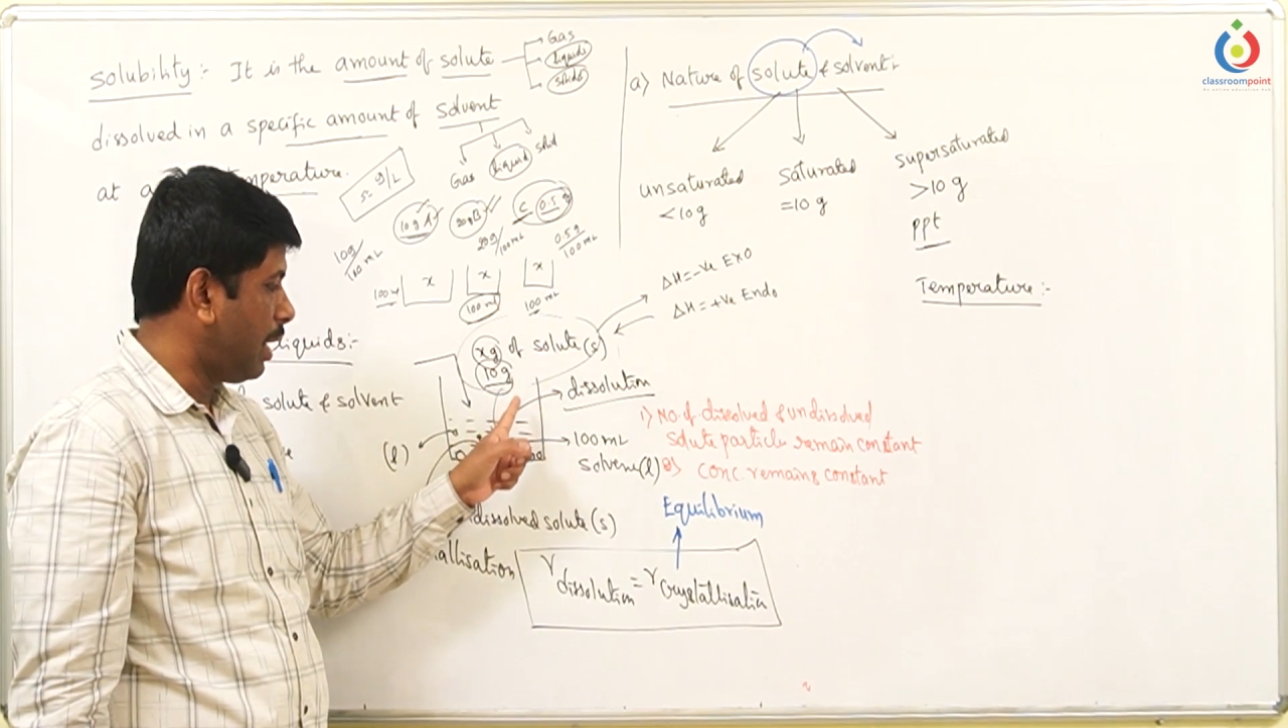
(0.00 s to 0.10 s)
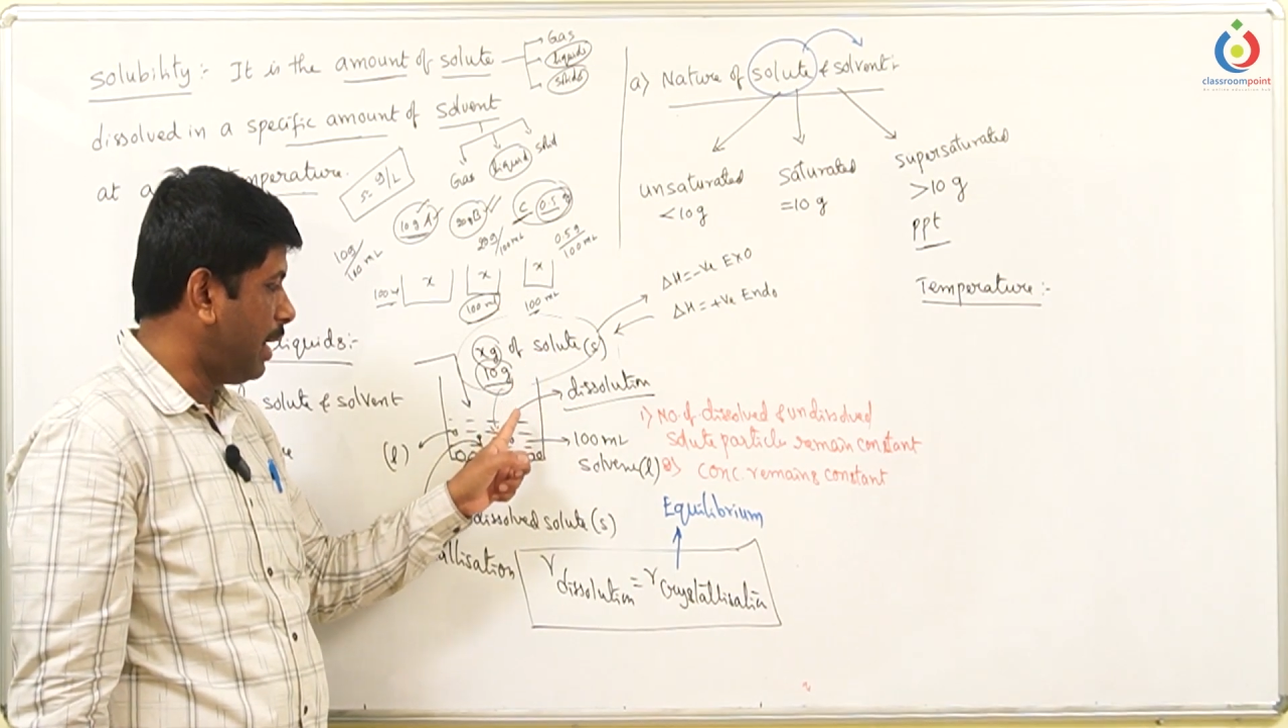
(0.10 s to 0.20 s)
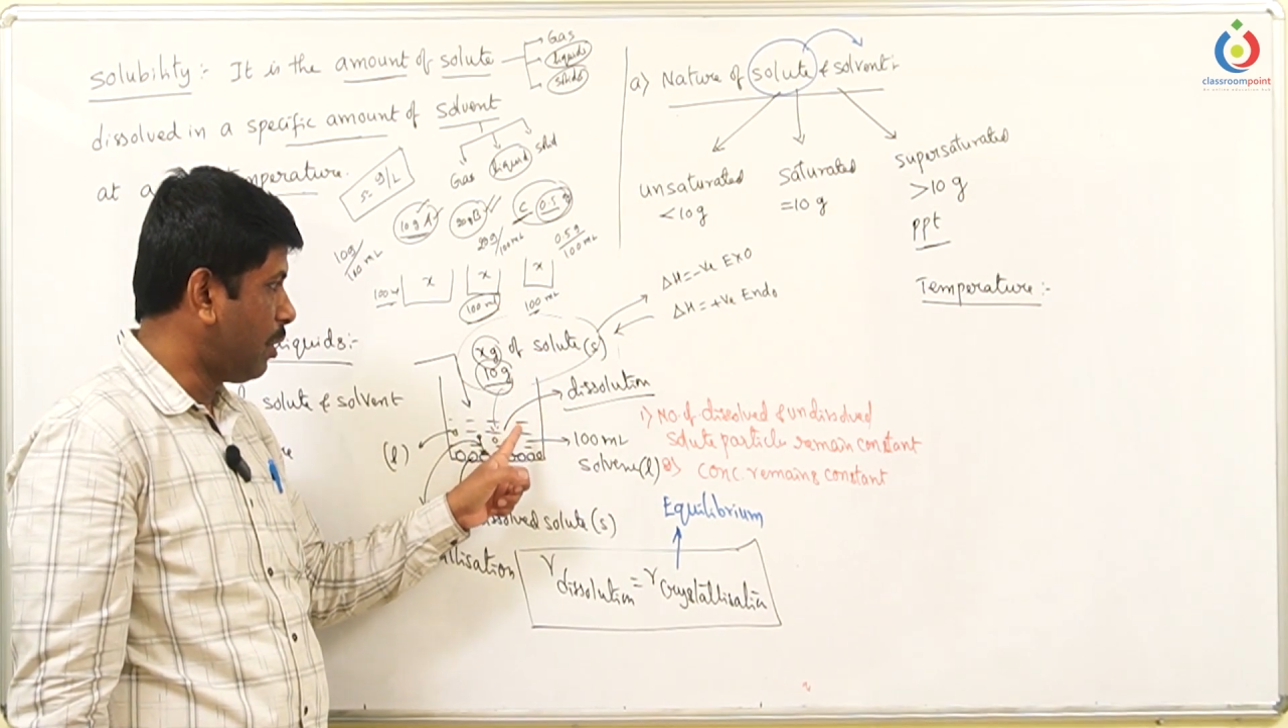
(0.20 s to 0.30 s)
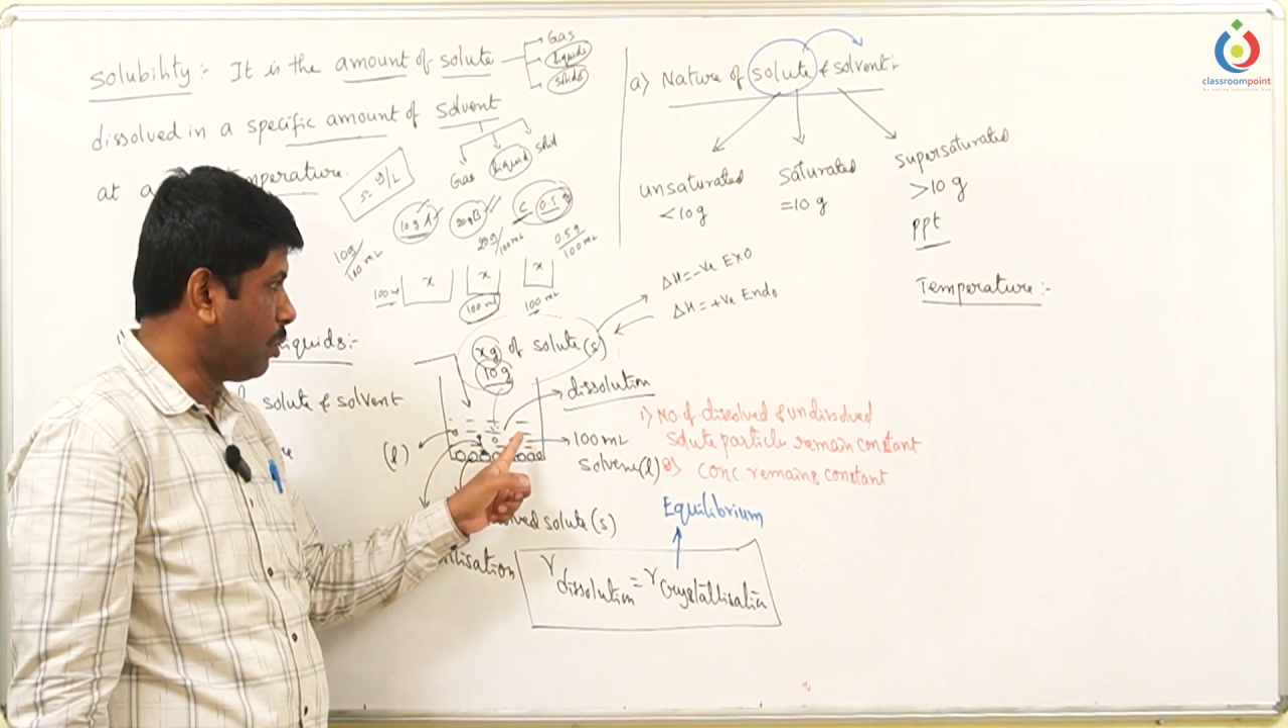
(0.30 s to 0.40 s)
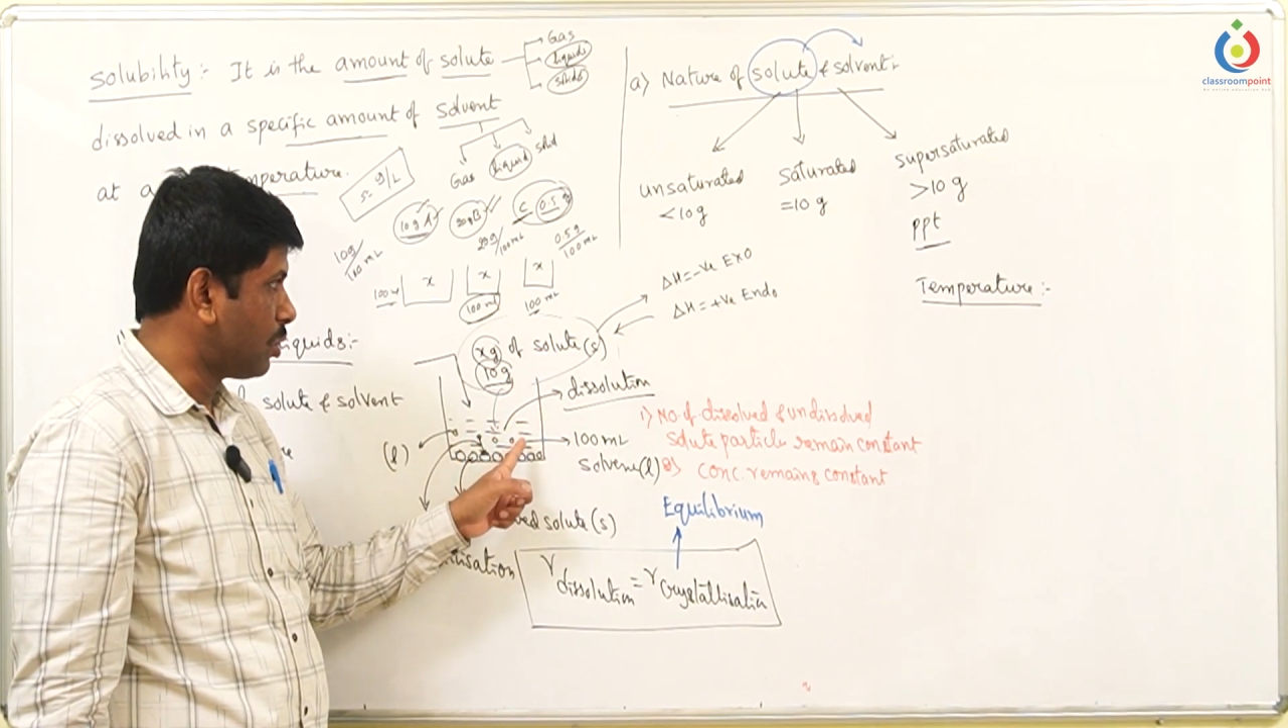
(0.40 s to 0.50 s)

into